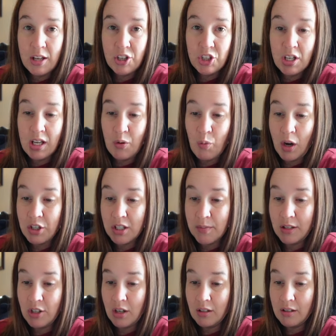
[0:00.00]
She watches my
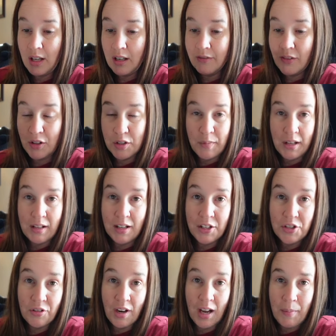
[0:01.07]
channel and follows me on
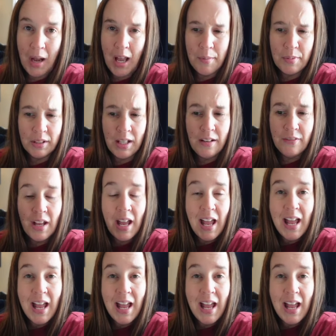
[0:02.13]
Instagram, I believe.